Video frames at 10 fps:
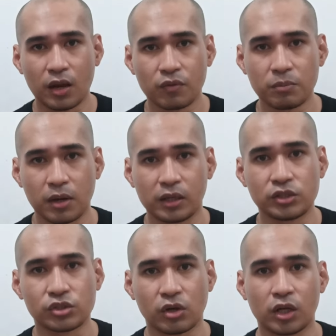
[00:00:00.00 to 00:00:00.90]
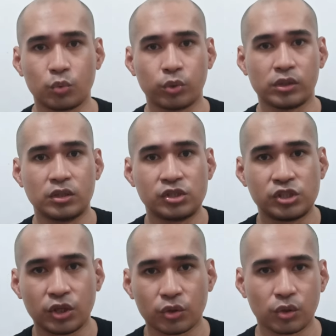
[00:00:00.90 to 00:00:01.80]
Everybody started with
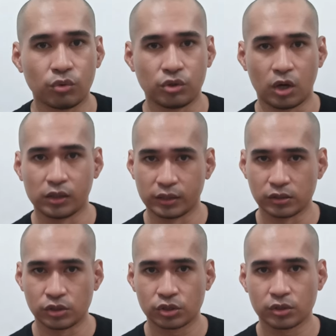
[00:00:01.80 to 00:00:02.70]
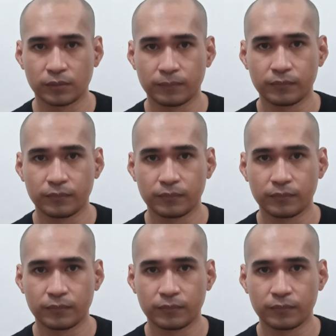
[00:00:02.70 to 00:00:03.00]
zero knowledge.